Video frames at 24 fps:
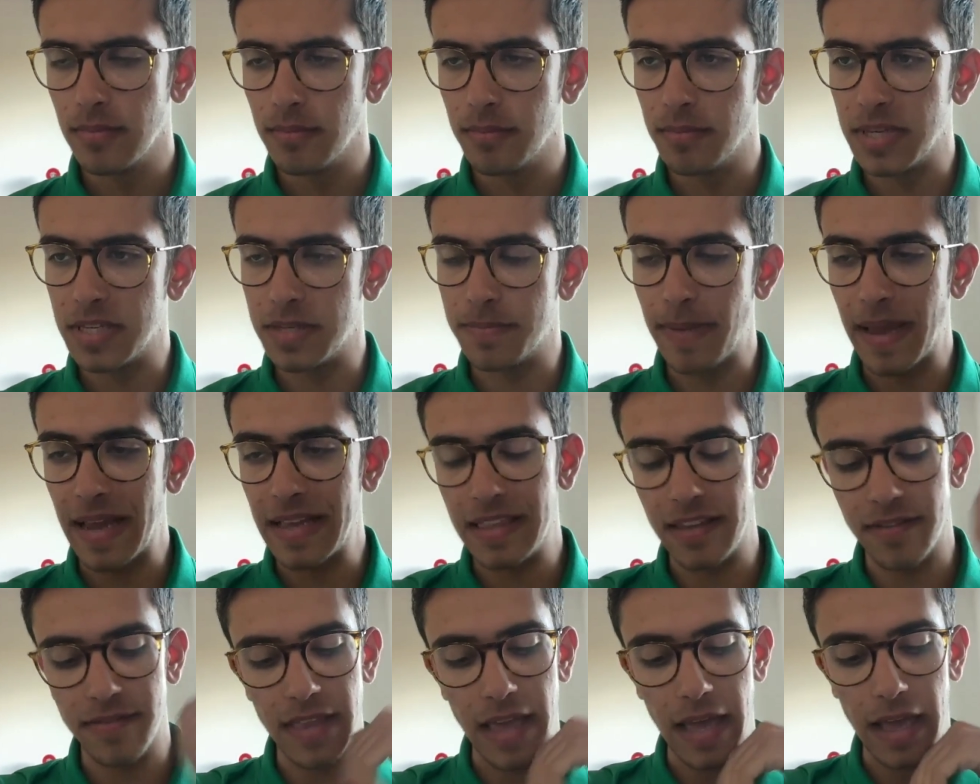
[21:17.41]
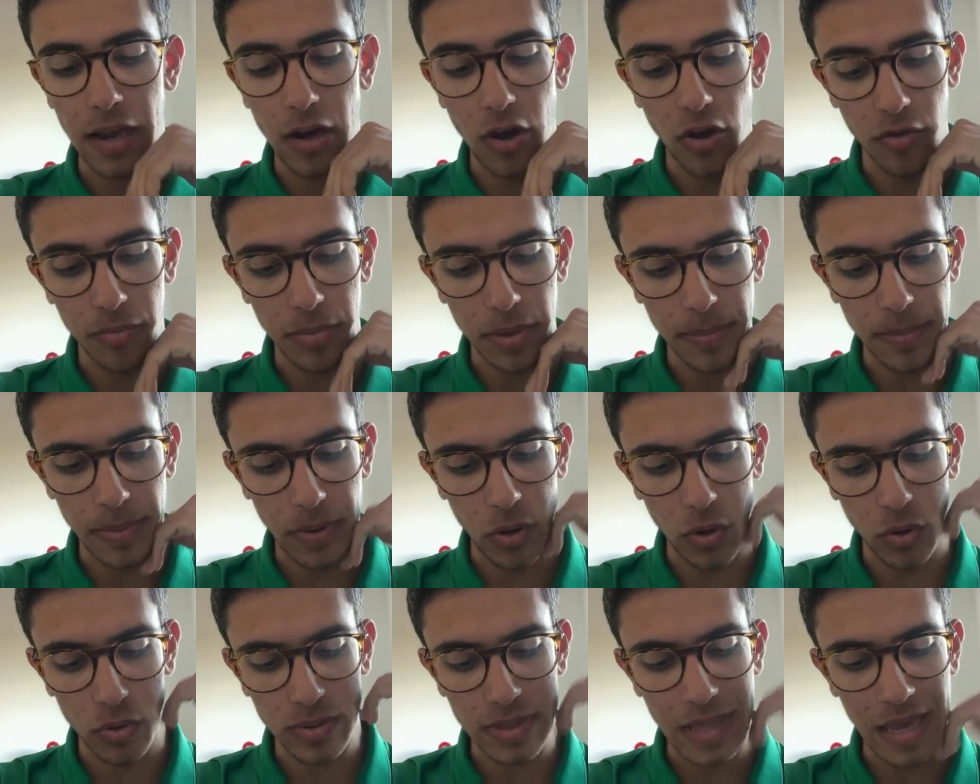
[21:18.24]
perspective that a lot of people
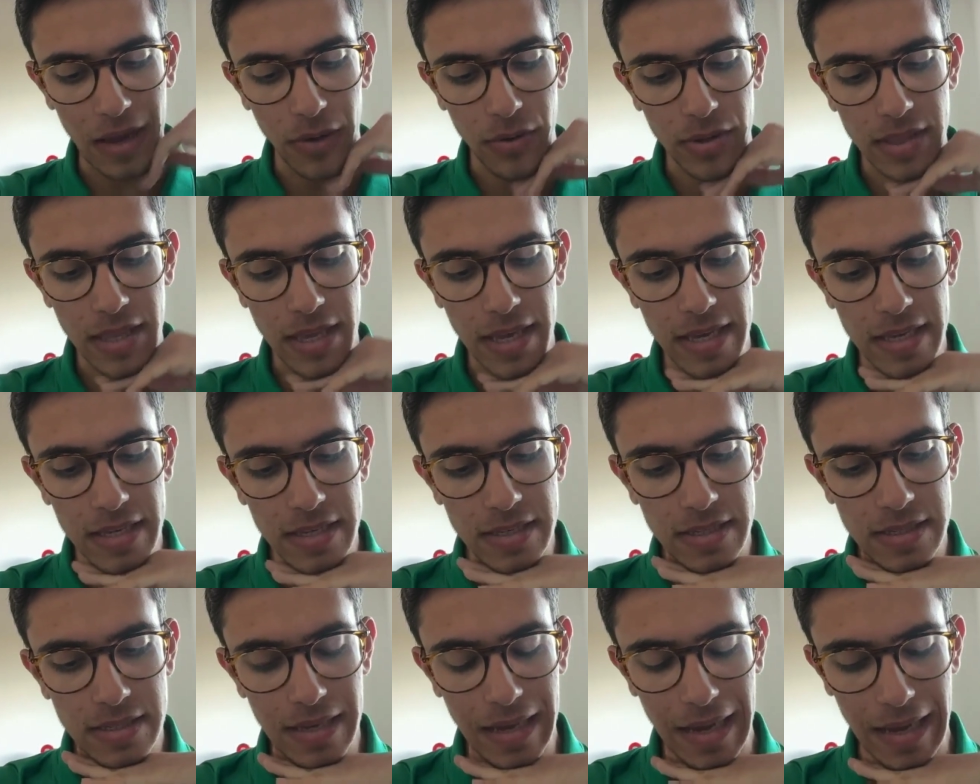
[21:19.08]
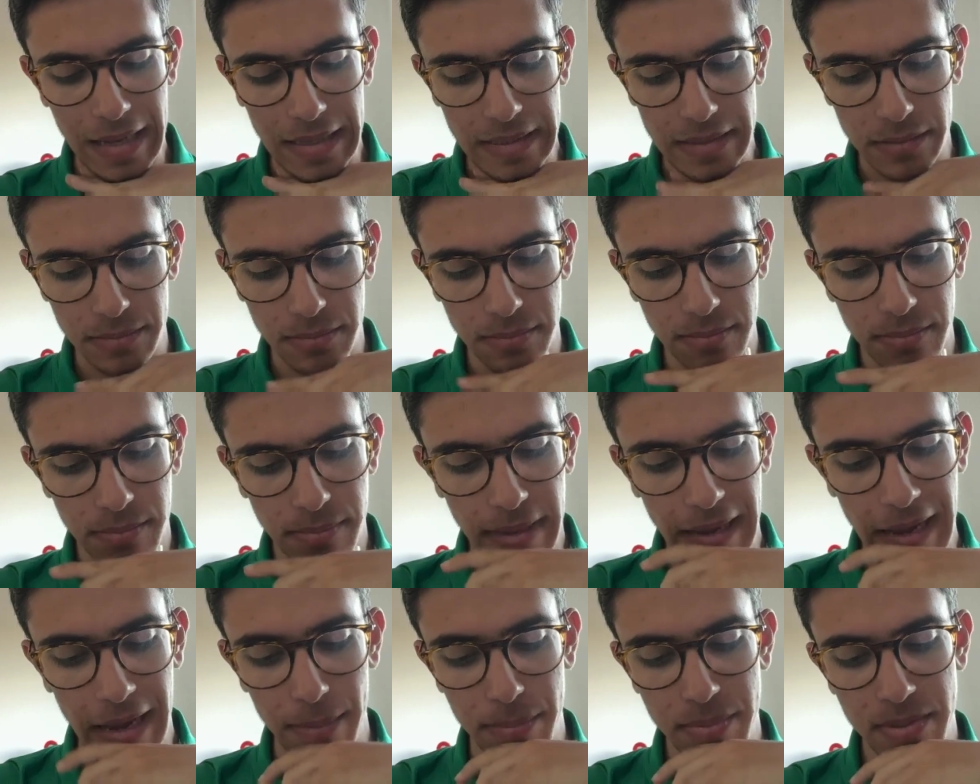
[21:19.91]
hold nowadays, and
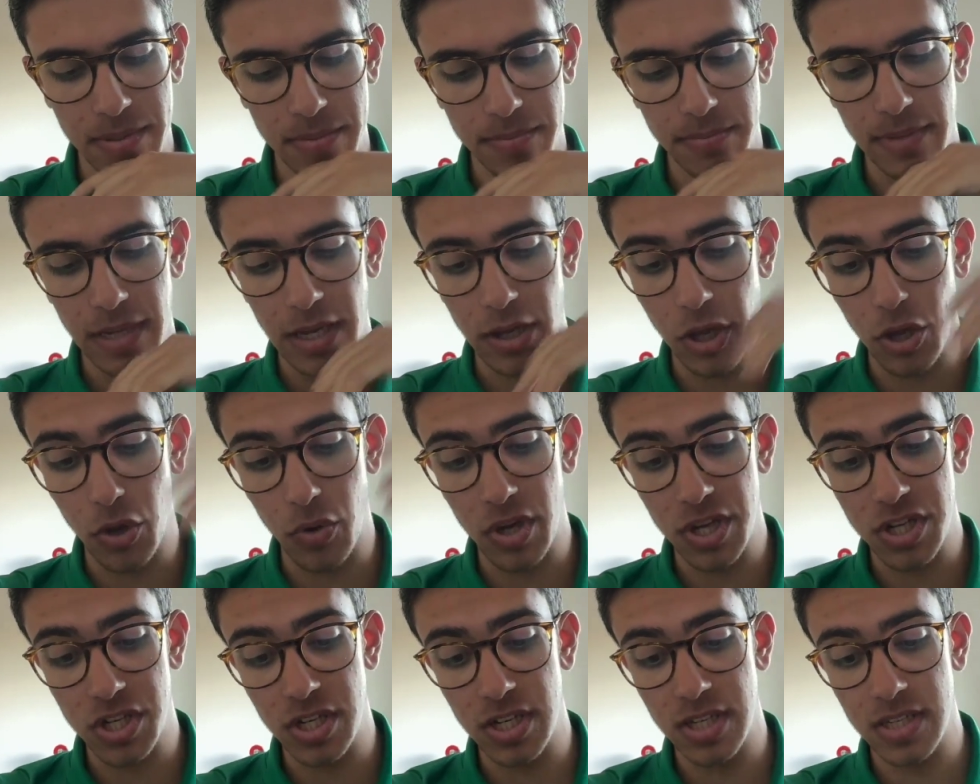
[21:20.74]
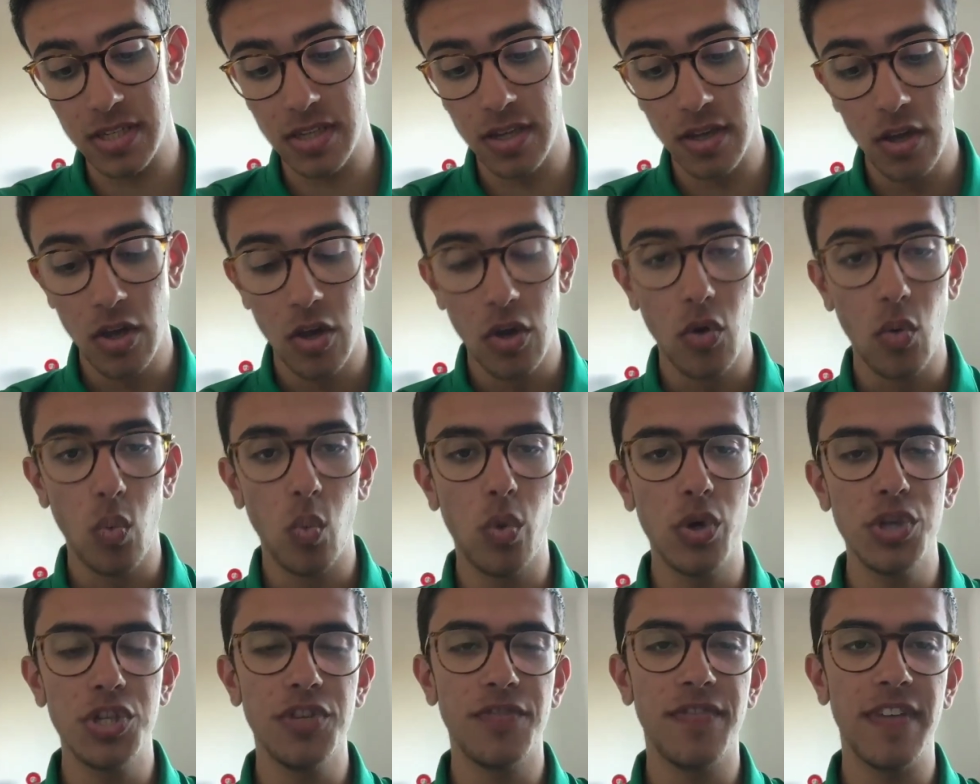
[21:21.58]
perhaps a good question is,
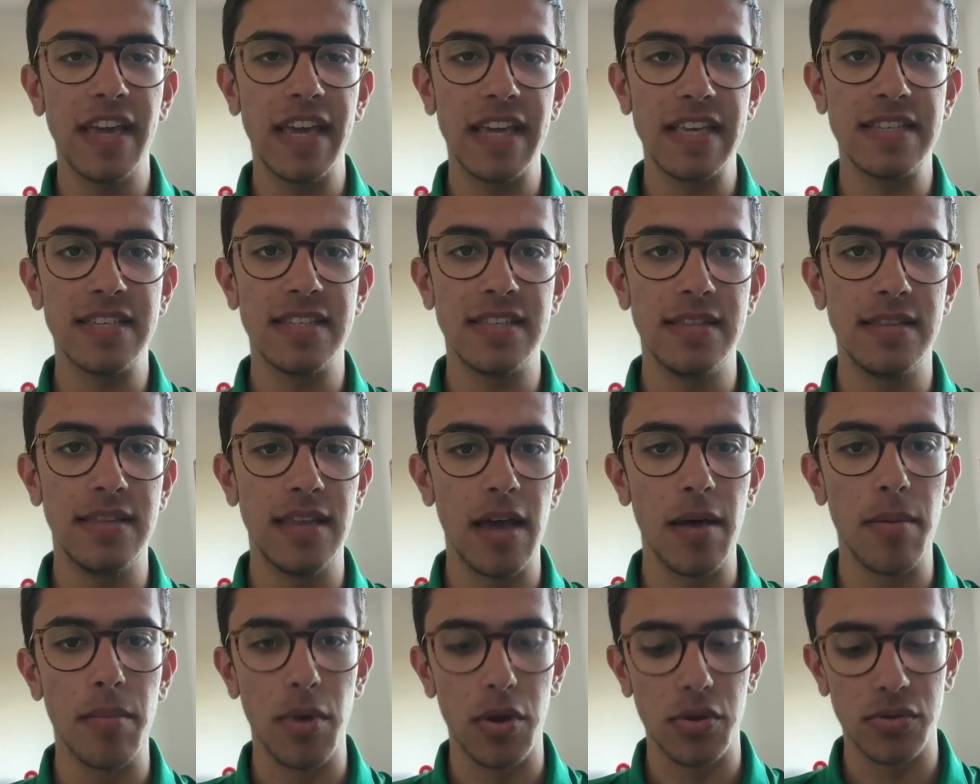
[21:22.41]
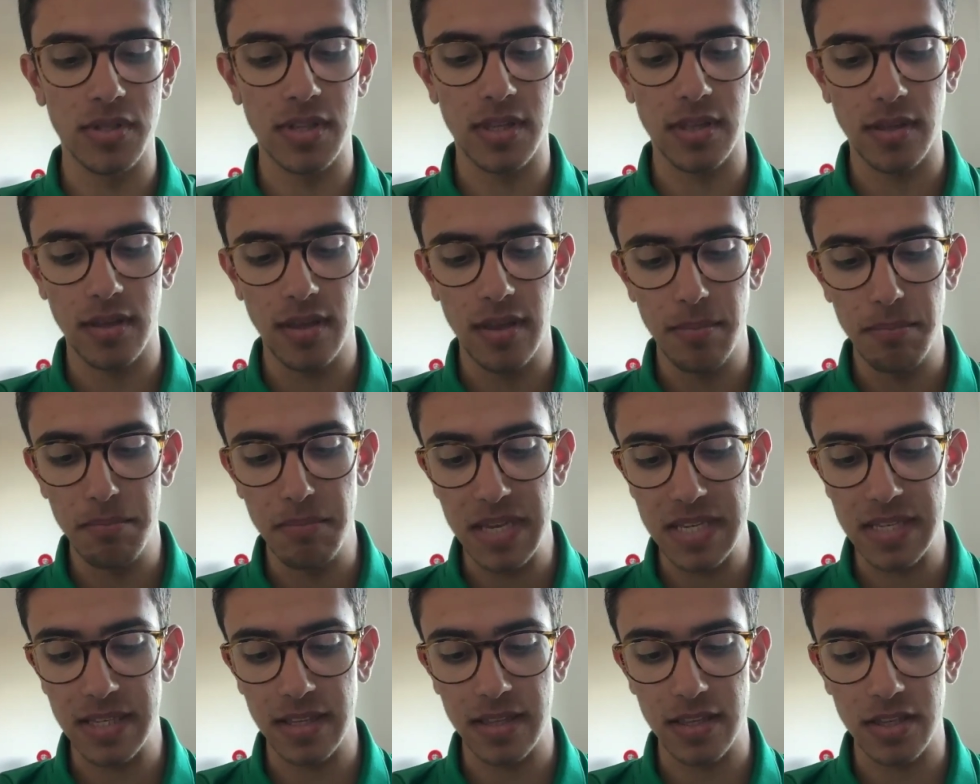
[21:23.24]
what do you think is the most
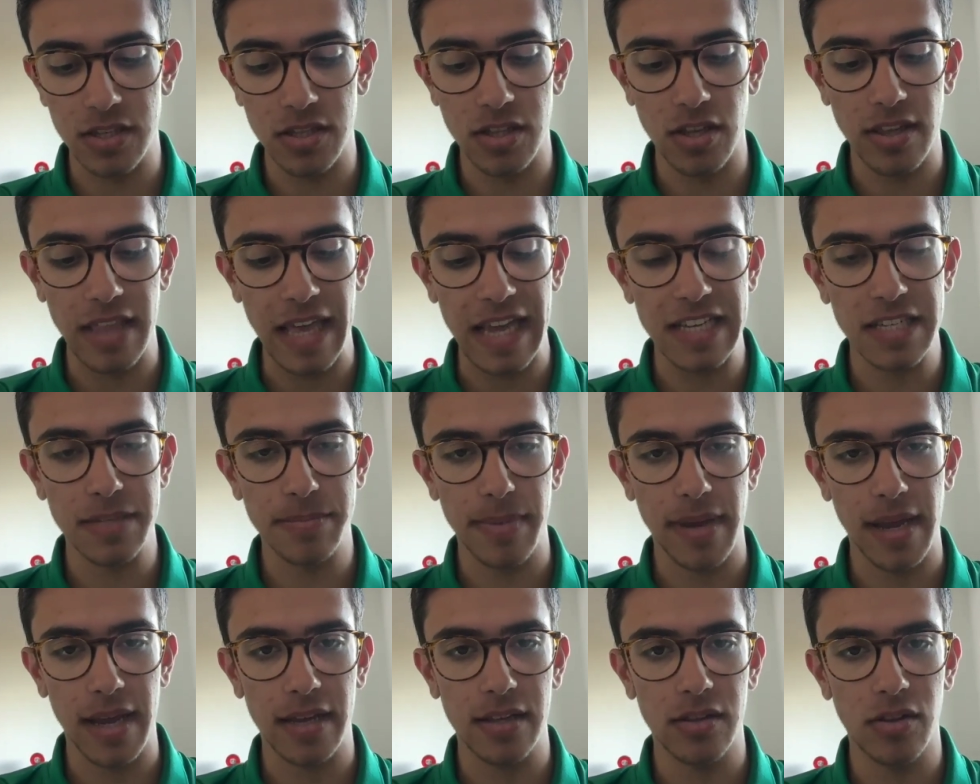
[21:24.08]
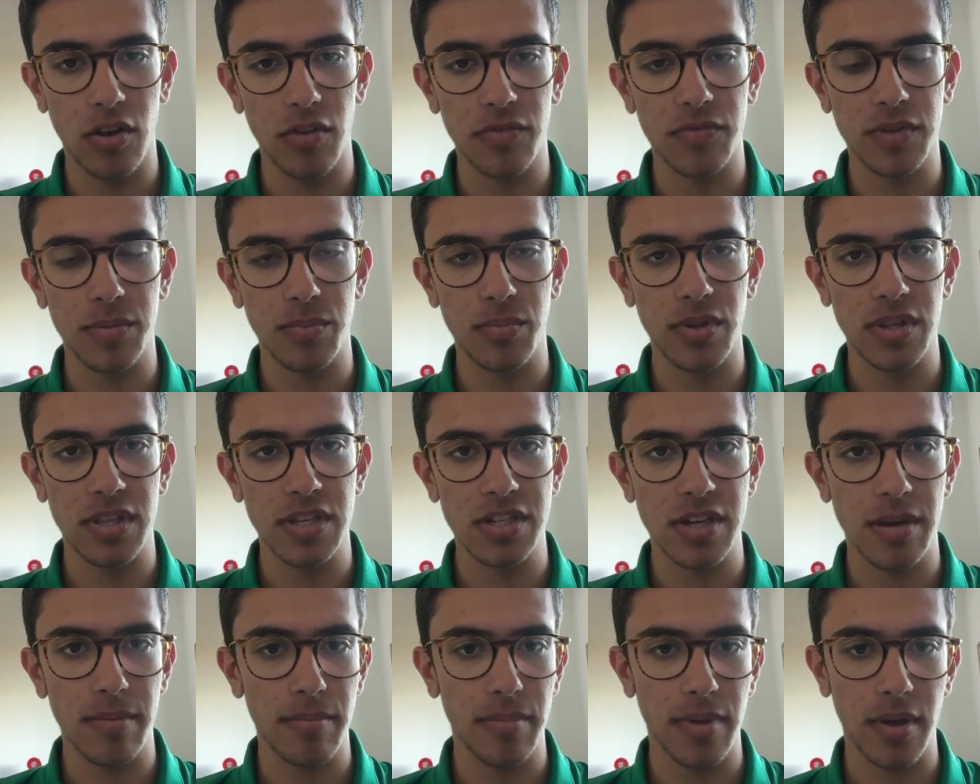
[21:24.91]
misunderstood aspect of the
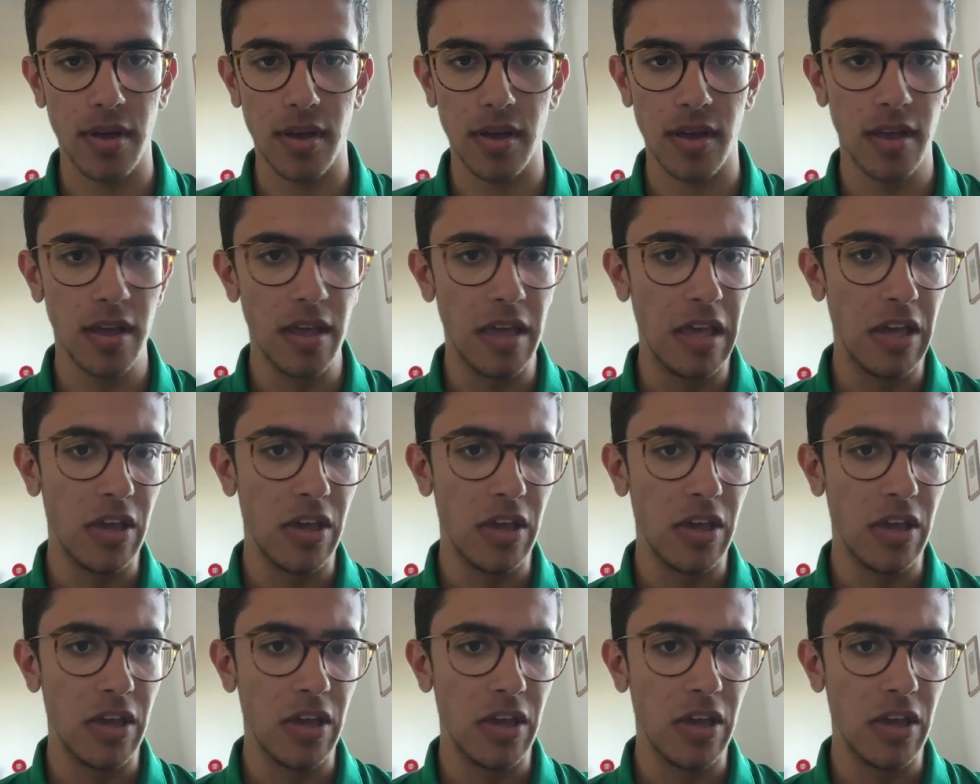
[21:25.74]
British Empire?